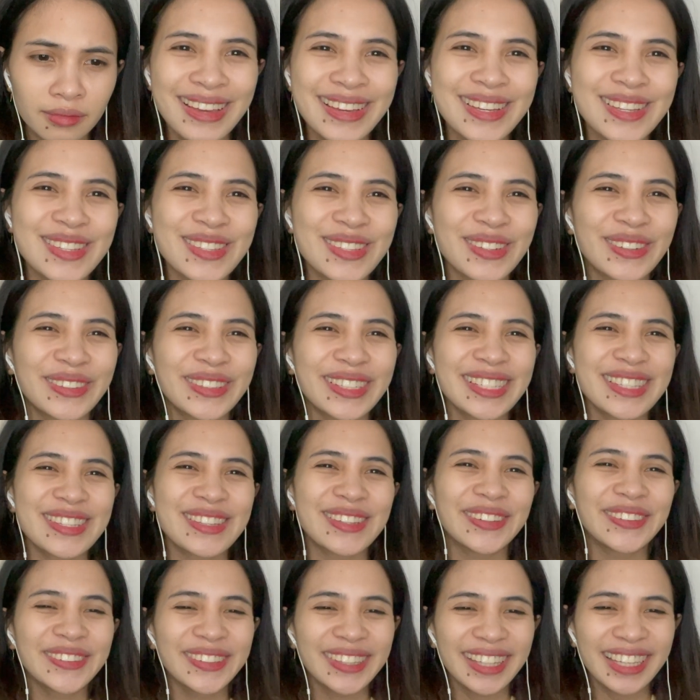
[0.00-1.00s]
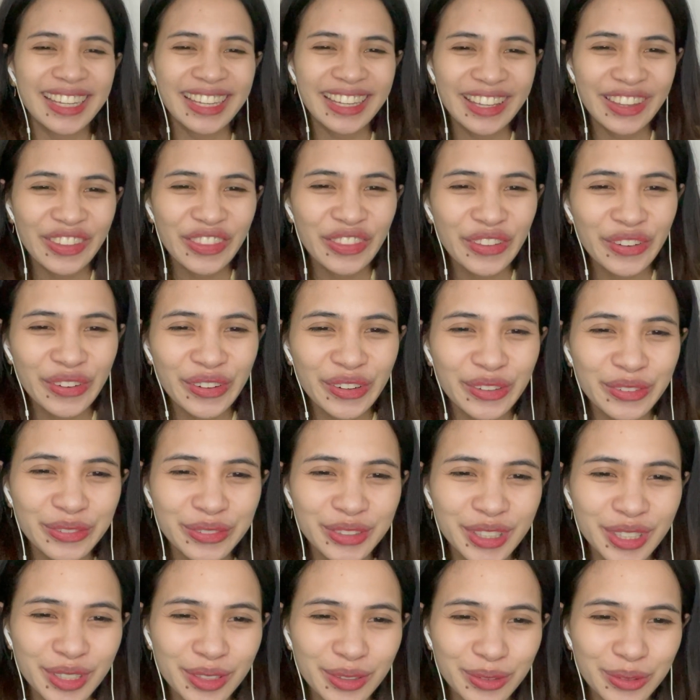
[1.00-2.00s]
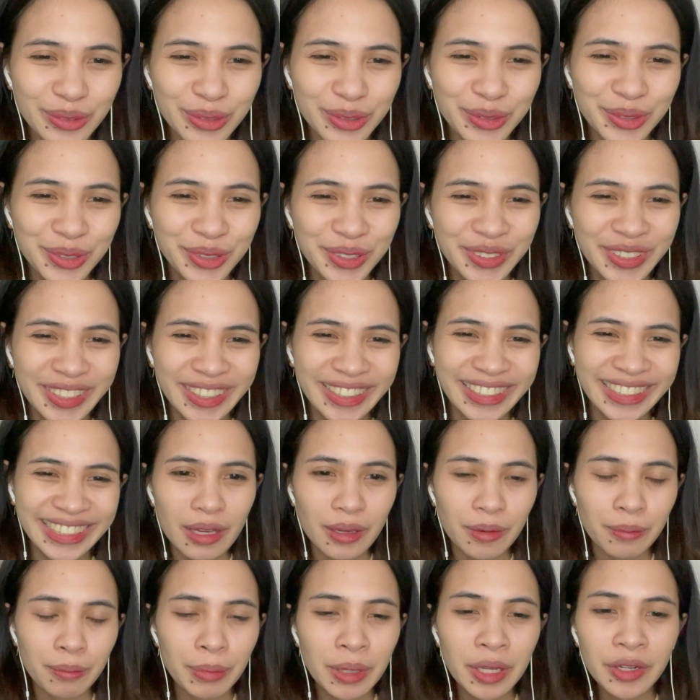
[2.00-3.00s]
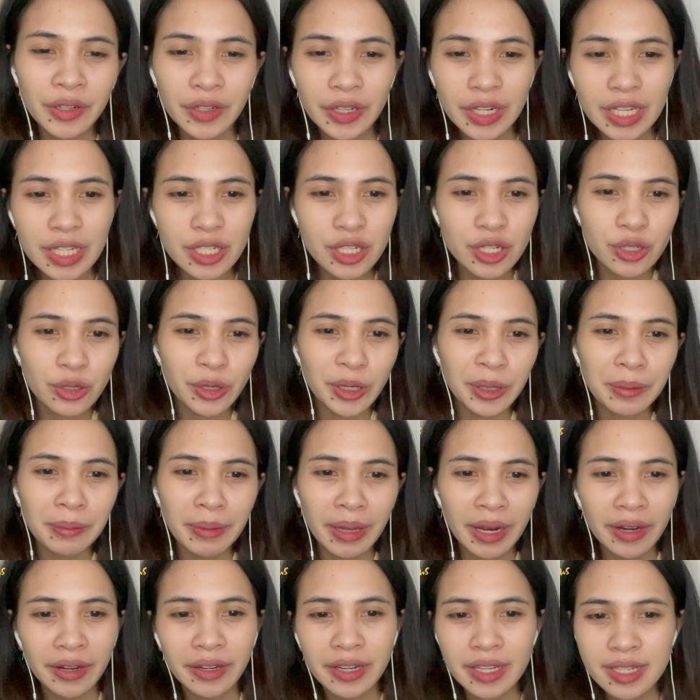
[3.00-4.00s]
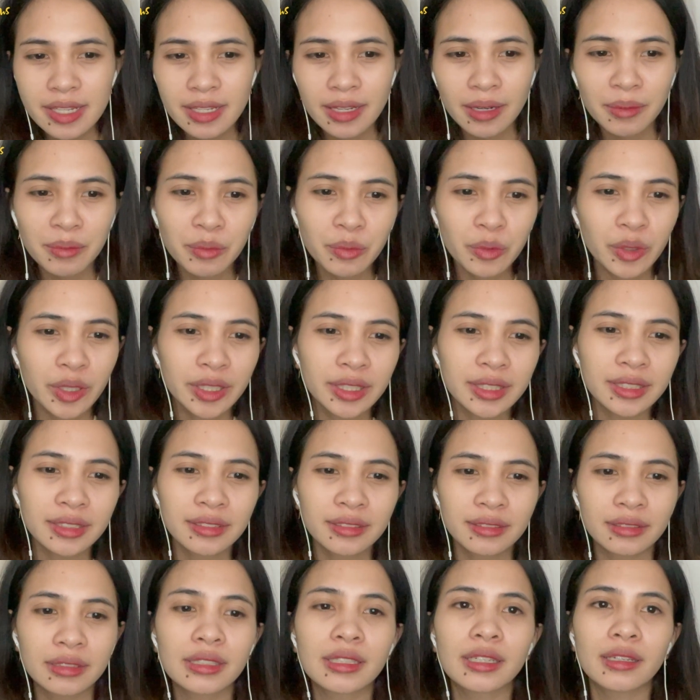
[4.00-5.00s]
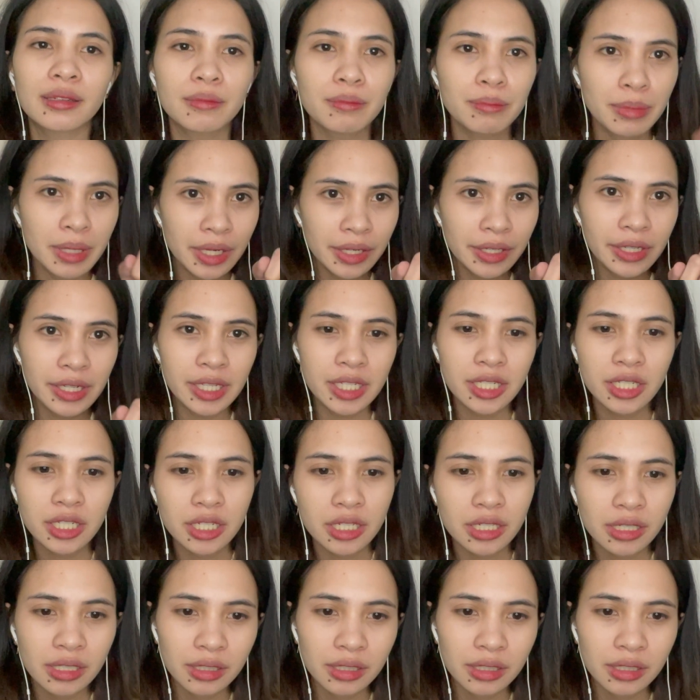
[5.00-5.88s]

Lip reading: So it's only either of the two. Be rich or marry someone. Be rich.